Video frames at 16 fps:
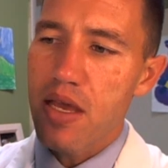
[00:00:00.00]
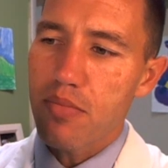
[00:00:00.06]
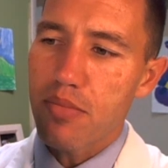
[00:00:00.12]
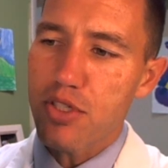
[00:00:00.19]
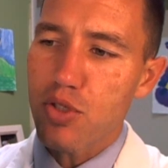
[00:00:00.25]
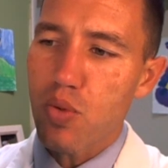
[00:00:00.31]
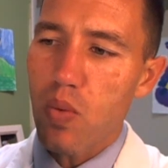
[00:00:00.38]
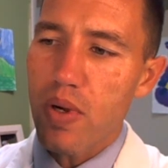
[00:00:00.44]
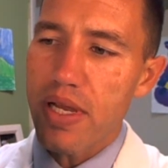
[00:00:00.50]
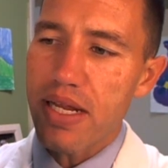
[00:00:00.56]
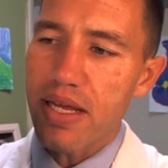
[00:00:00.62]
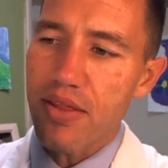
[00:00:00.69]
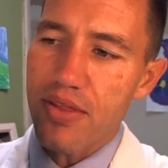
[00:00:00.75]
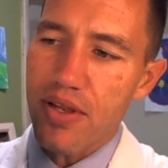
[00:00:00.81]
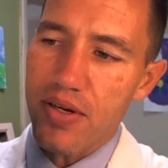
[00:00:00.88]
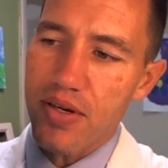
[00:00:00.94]
Between
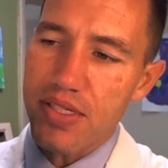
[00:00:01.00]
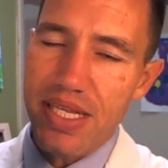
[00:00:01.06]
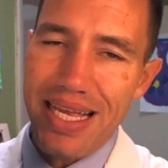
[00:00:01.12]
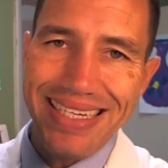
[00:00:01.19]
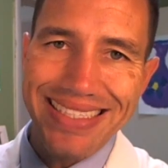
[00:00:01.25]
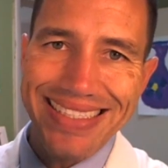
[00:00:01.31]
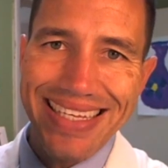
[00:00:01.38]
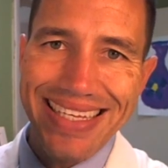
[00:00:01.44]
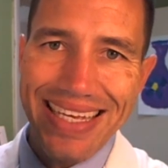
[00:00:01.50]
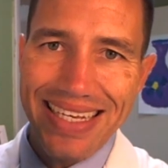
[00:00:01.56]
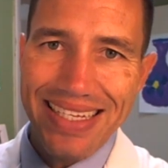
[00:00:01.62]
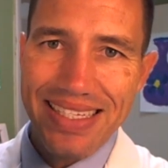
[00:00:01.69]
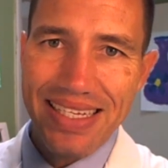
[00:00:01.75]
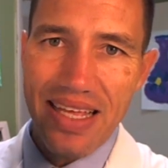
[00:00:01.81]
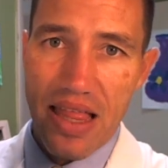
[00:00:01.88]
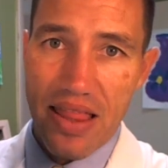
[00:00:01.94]
it, there is a
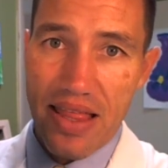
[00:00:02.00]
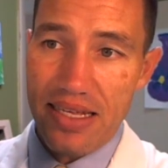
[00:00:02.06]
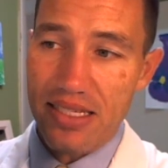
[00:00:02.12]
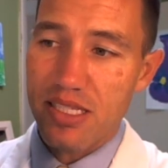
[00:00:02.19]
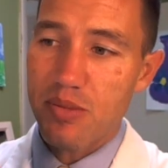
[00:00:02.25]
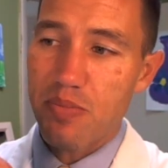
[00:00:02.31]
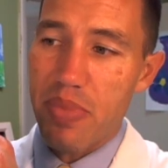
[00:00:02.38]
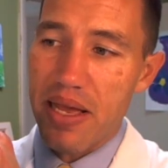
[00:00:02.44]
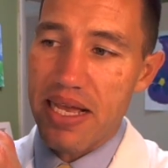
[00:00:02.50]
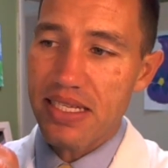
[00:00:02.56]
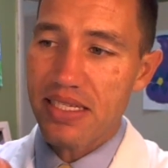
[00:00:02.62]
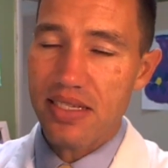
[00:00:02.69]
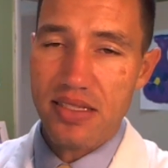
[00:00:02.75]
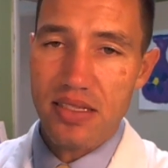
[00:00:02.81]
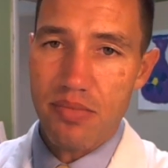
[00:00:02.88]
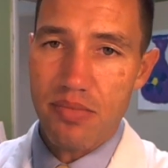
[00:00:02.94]
disc that
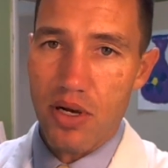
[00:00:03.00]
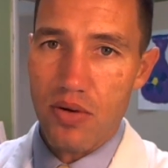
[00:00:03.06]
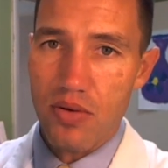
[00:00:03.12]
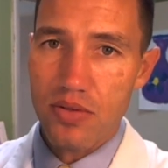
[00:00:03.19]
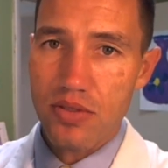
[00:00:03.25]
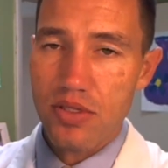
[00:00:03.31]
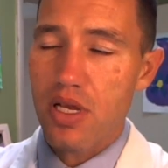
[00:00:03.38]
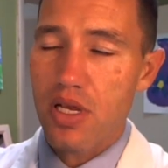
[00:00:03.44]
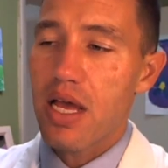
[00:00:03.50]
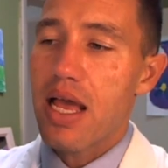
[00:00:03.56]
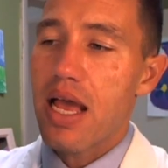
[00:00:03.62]
spaces the bones,